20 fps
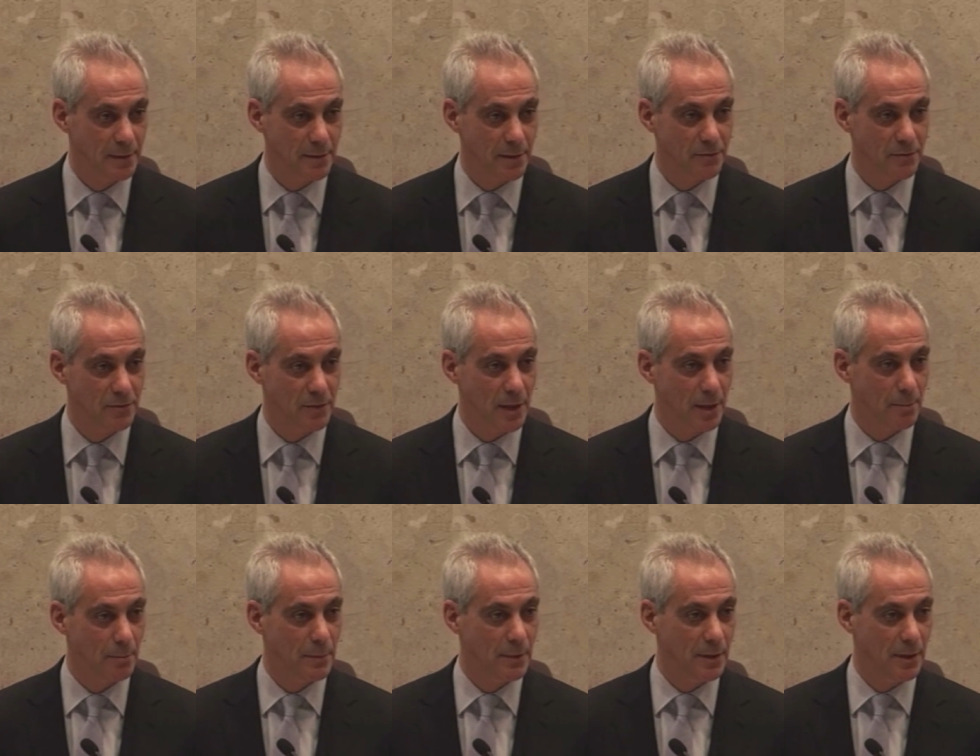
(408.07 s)
It does
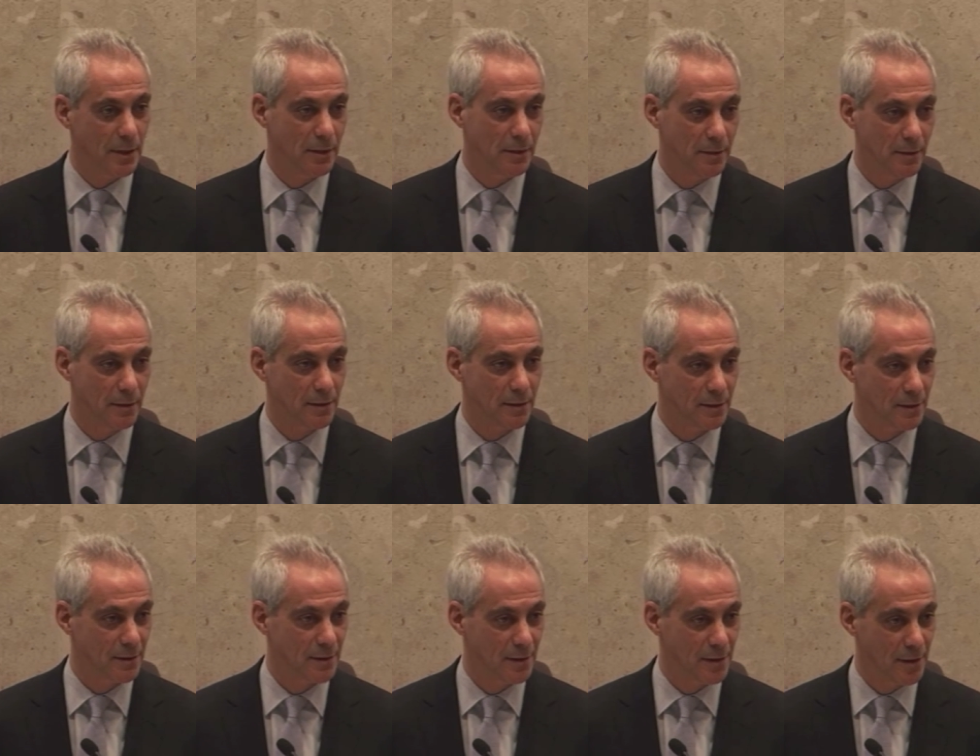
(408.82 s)
not need,
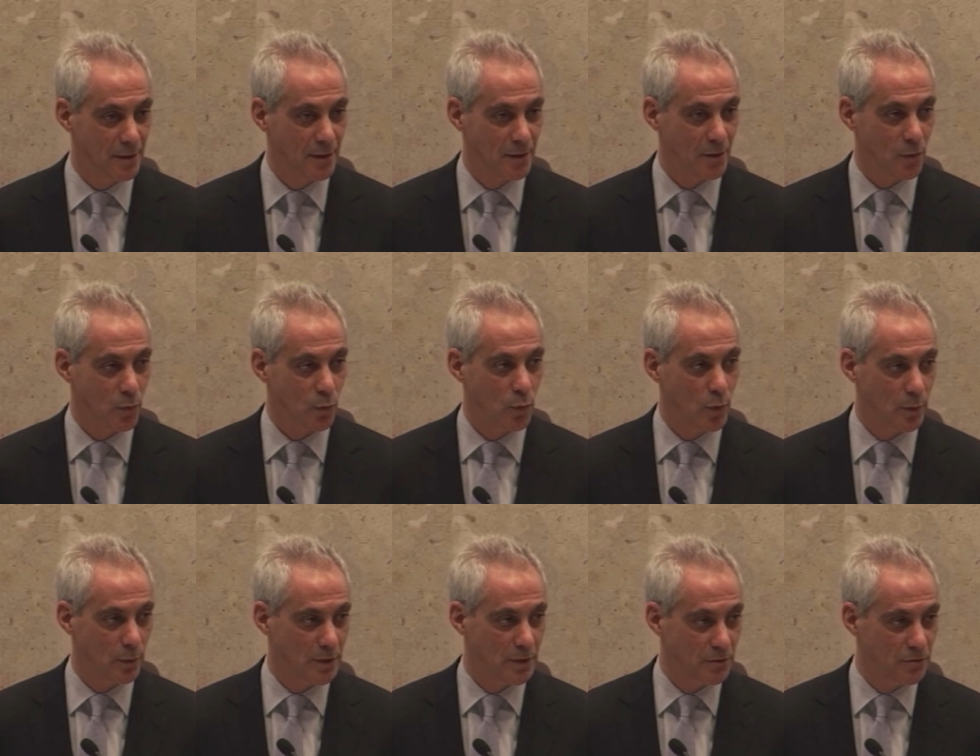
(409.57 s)

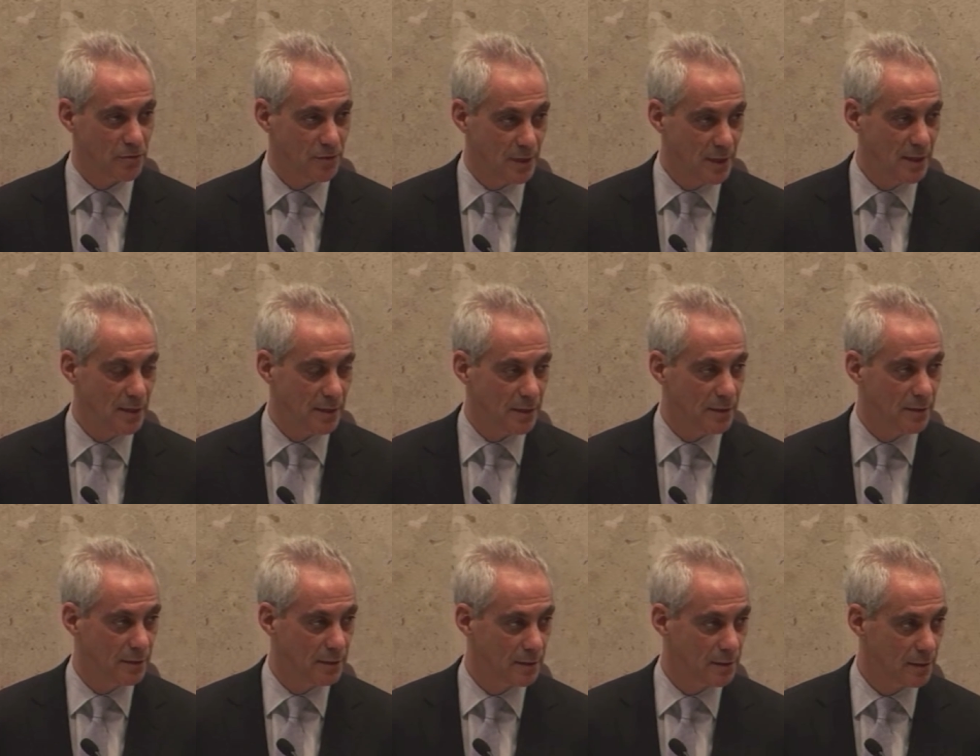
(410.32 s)
what is
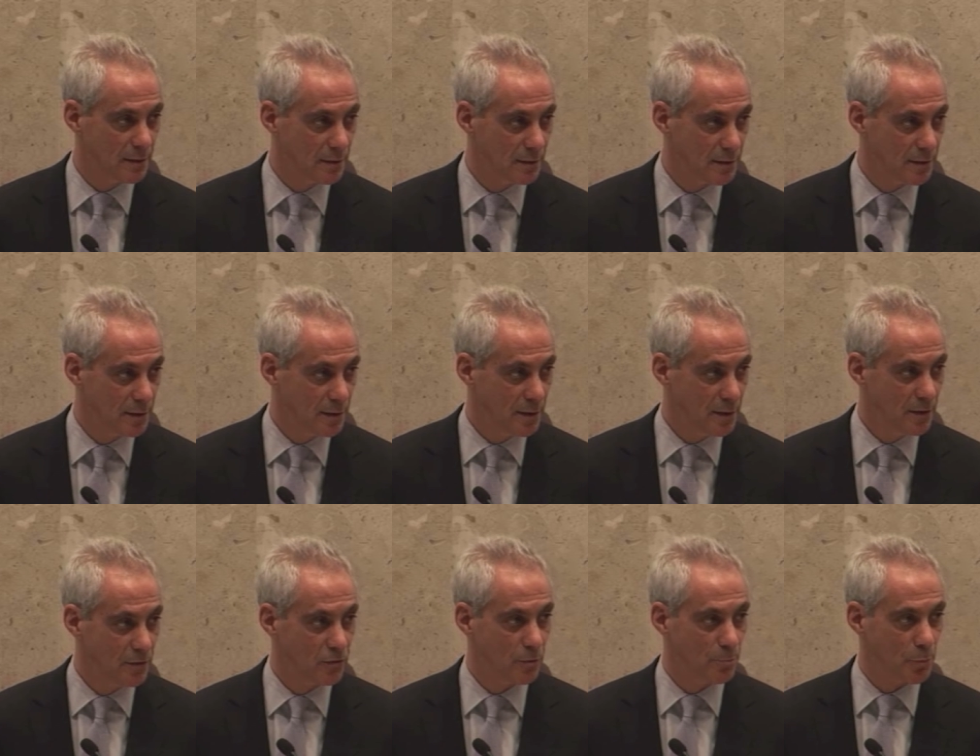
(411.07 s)
needed
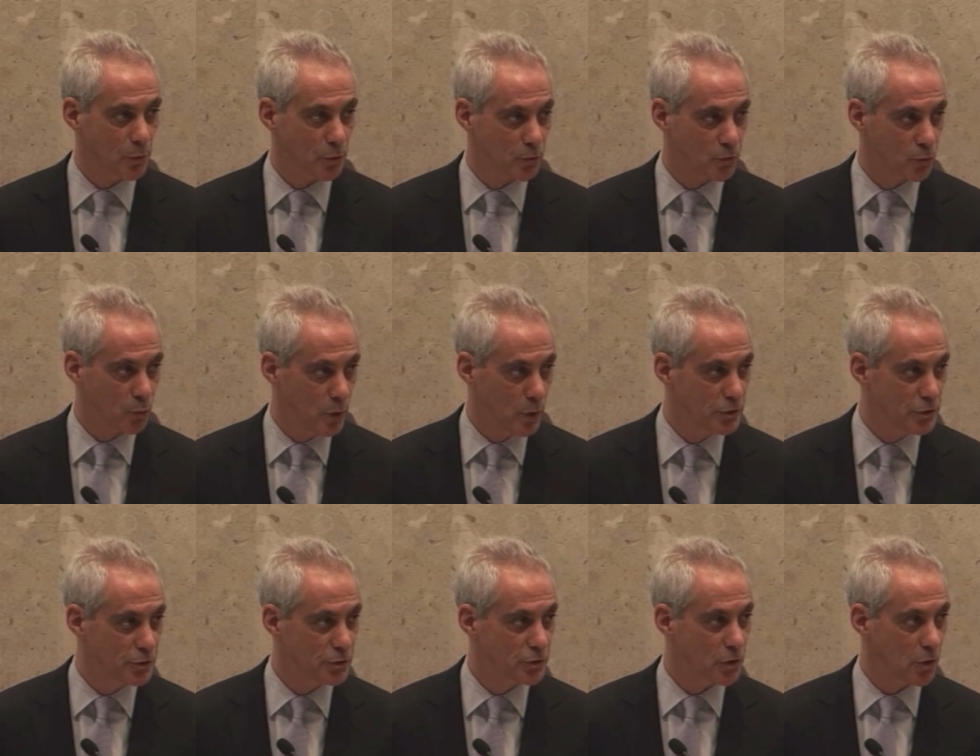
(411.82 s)
is a
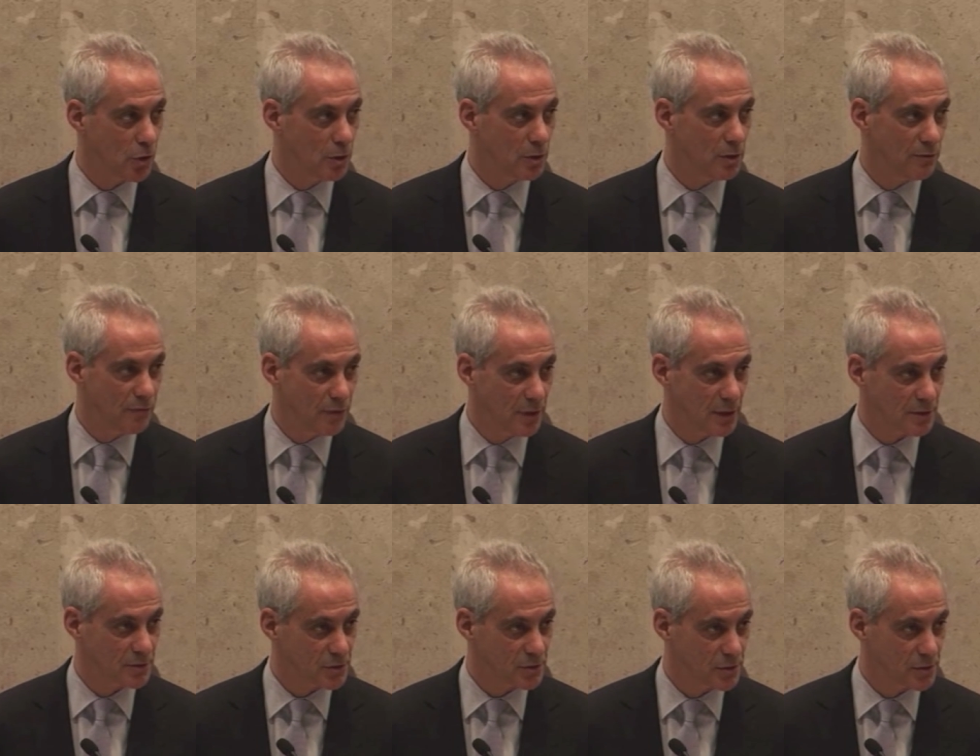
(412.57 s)
persuasion to all of
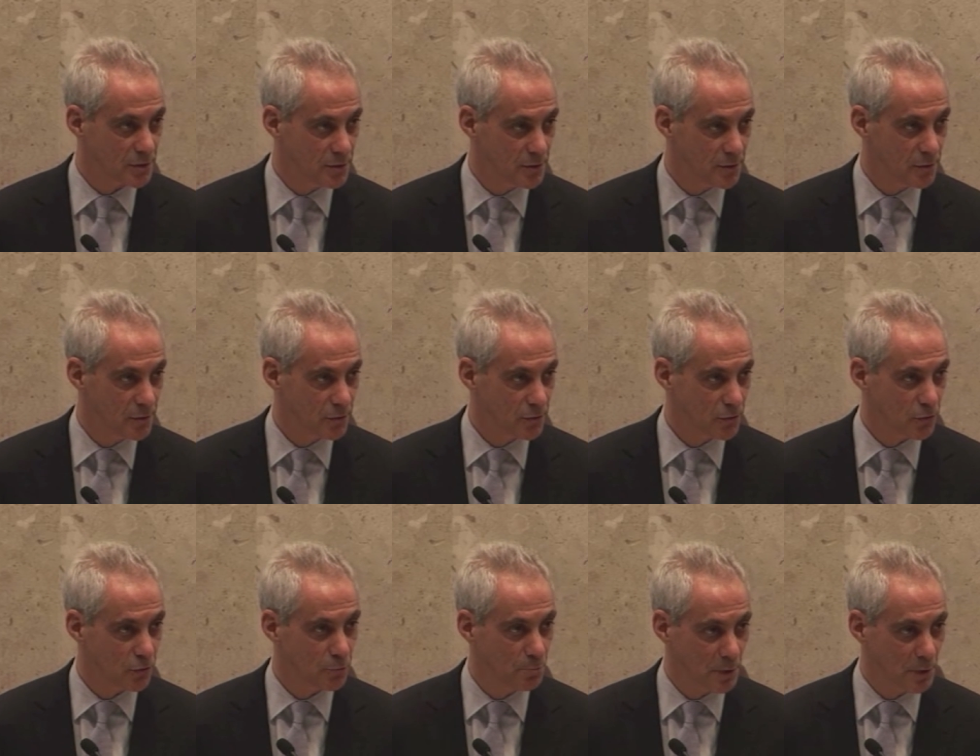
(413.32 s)
us
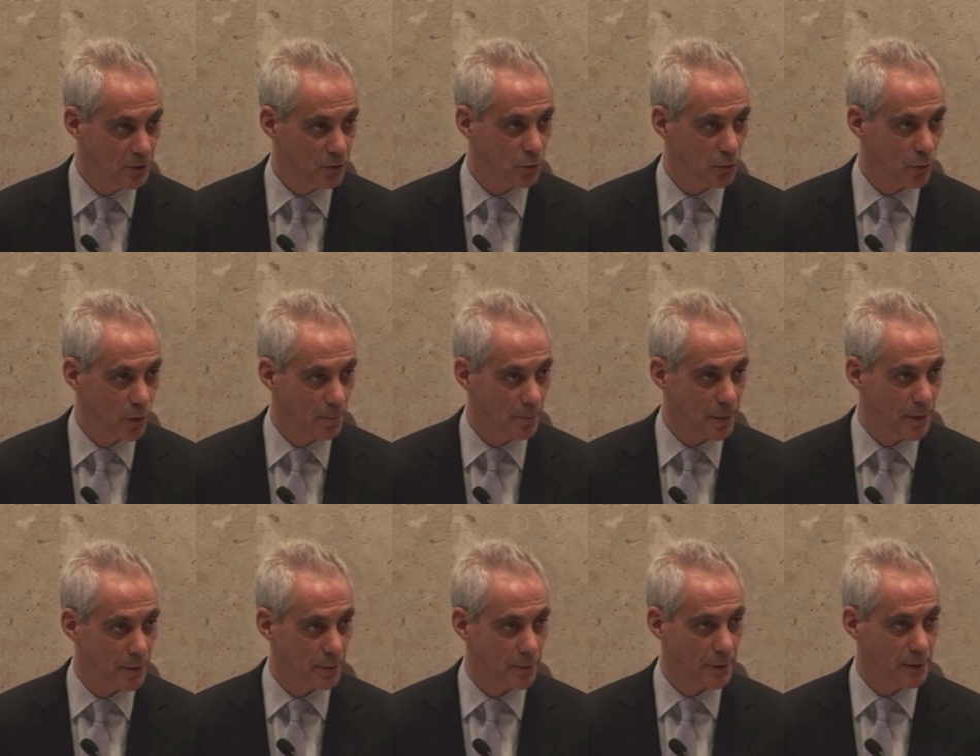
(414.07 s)
to speak to our
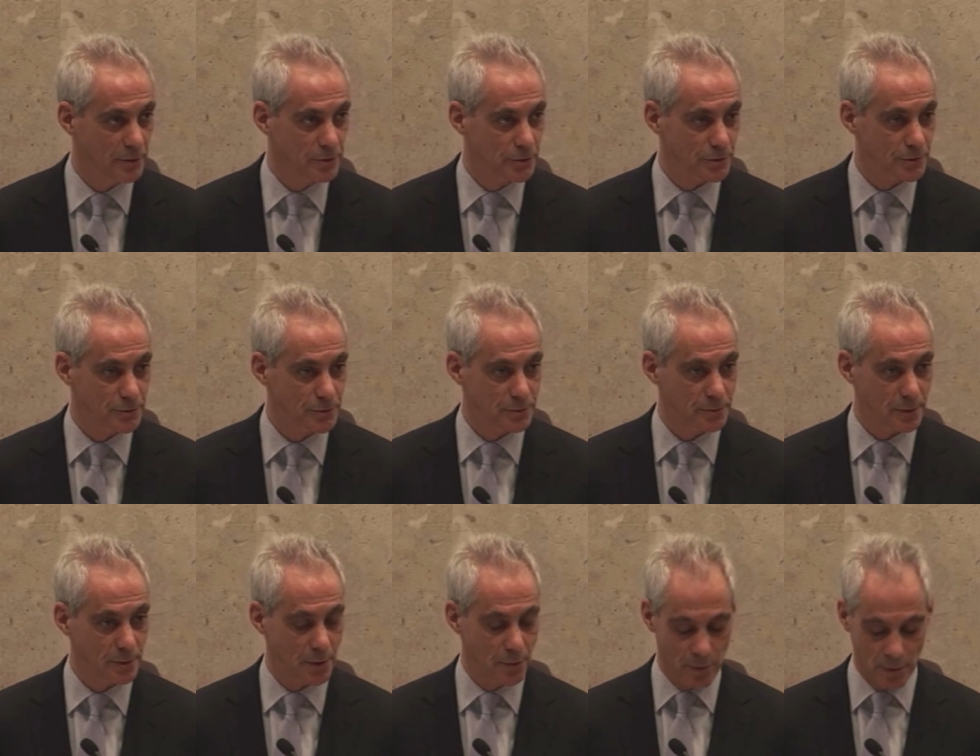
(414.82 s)
better angels.
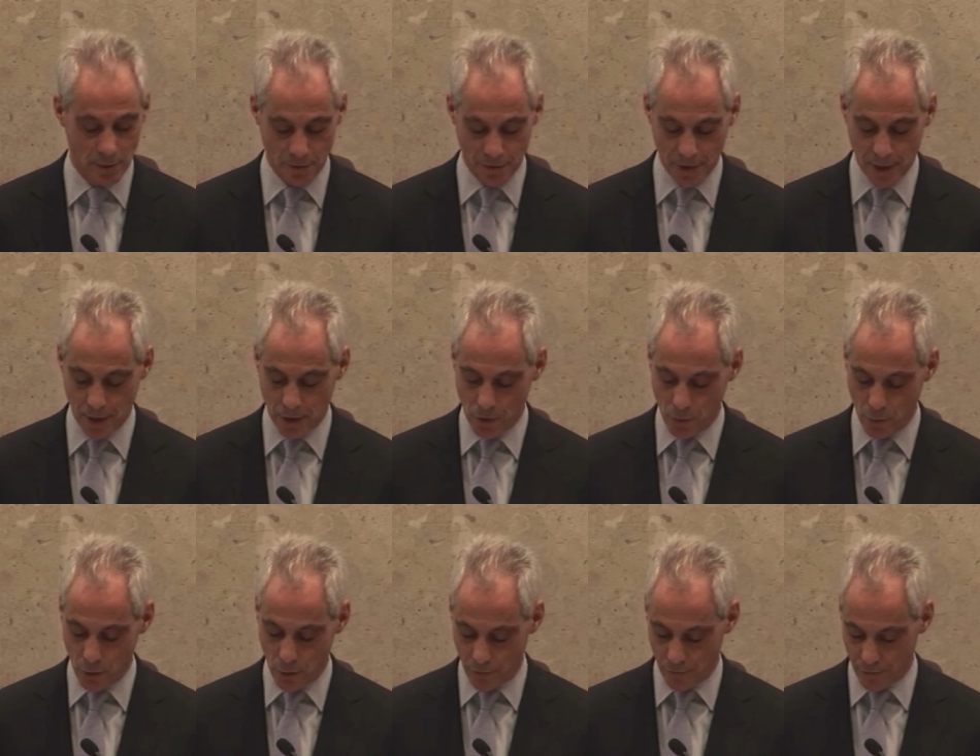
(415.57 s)
I want to
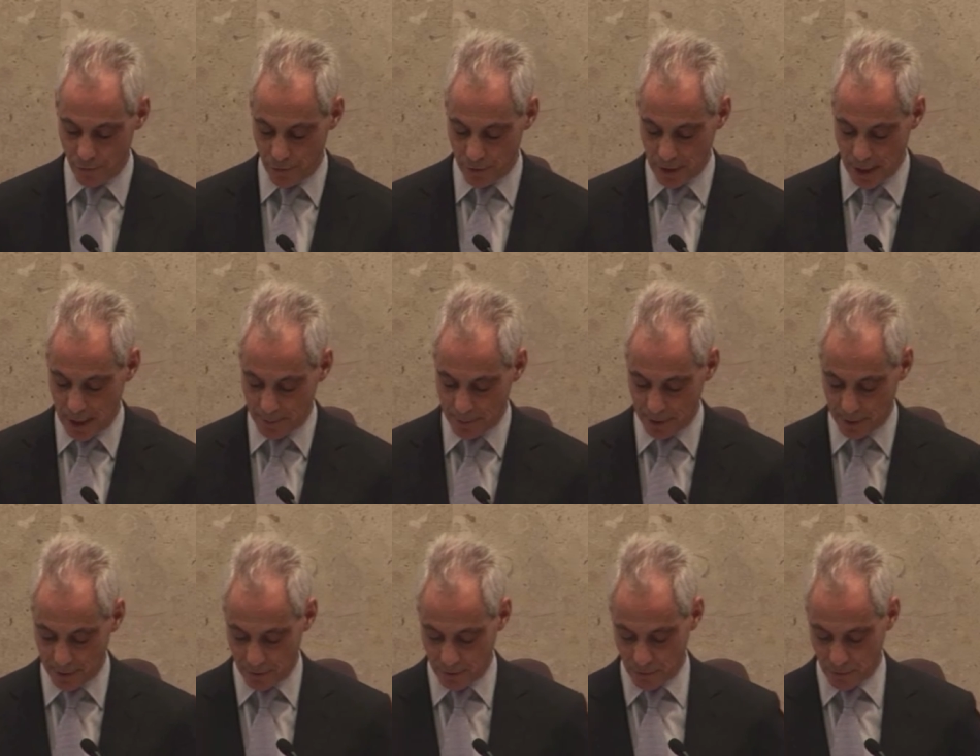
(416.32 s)
thank you all for
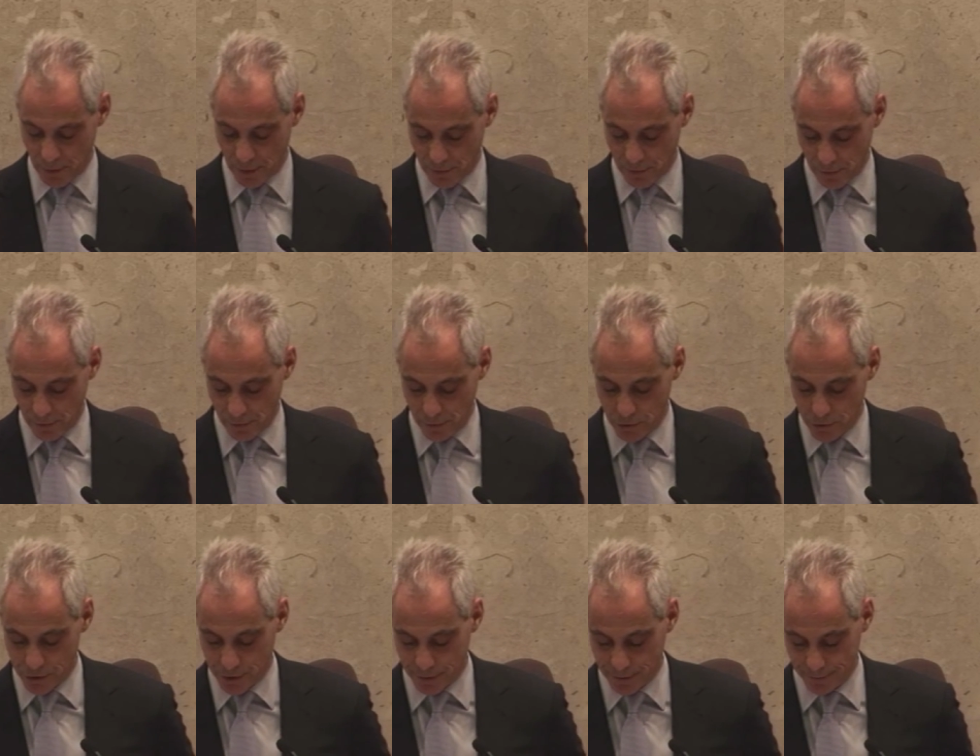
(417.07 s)
adopting this
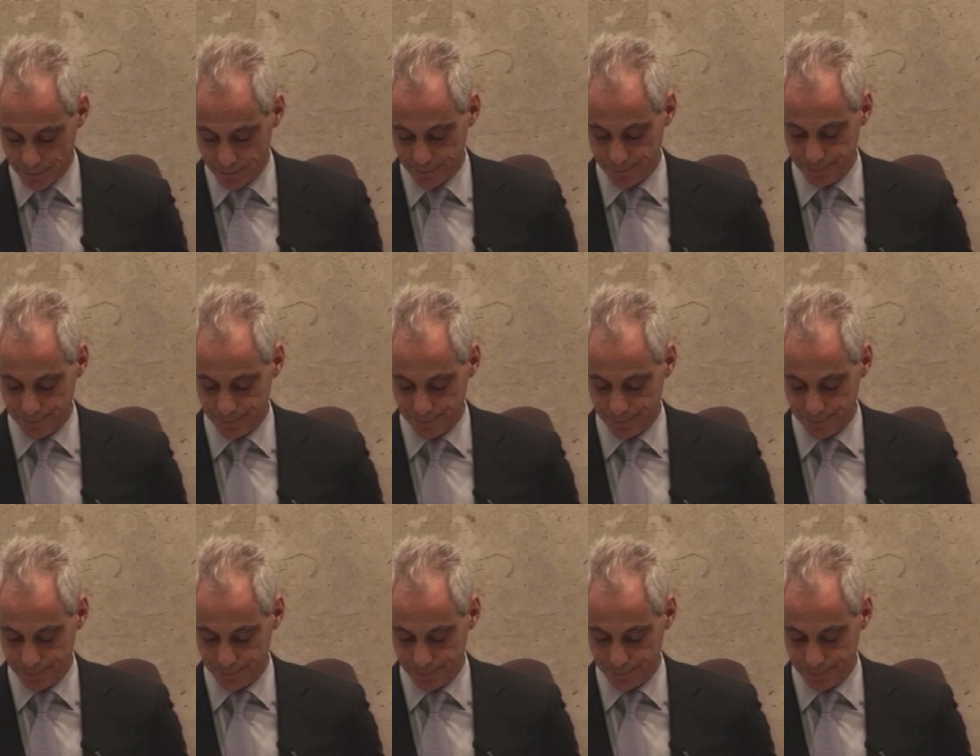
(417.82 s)
resolution.